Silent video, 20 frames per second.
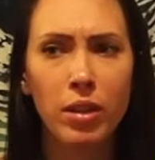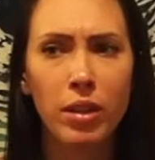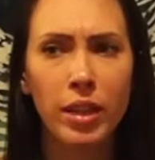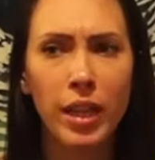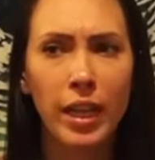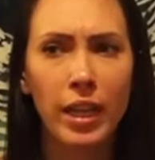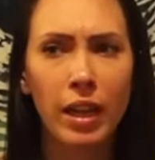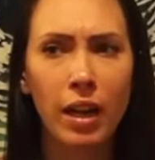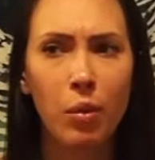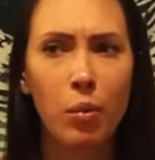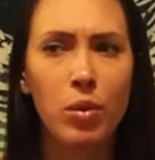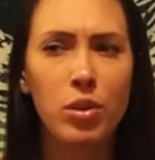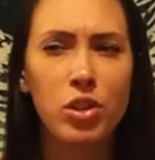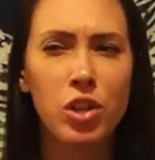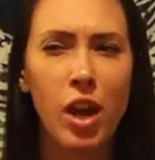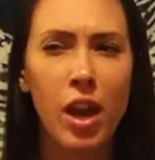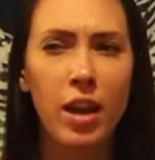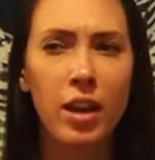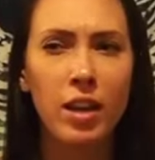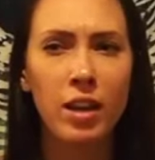like, which
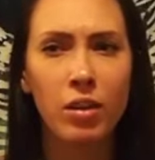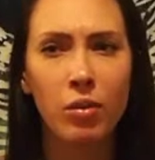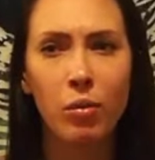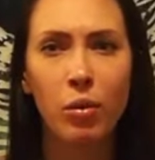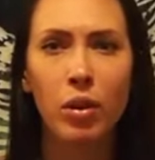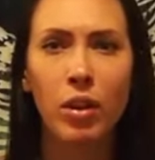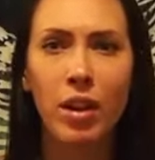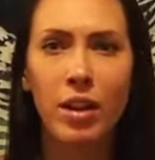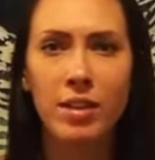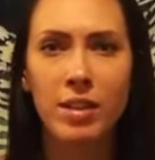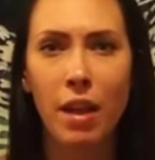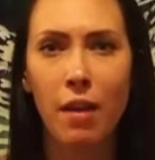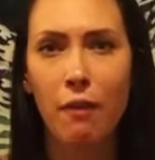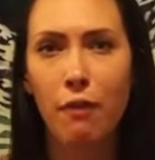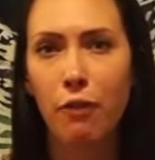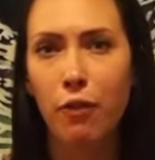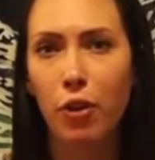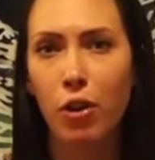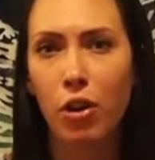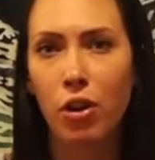I didn't realize at
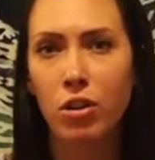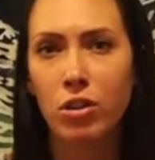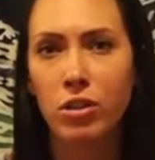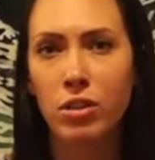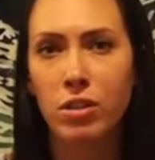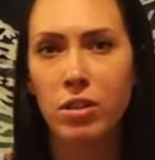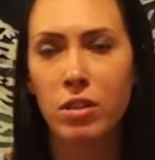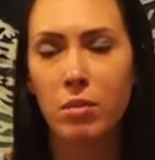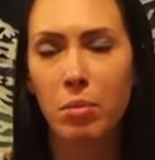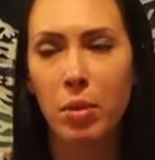first,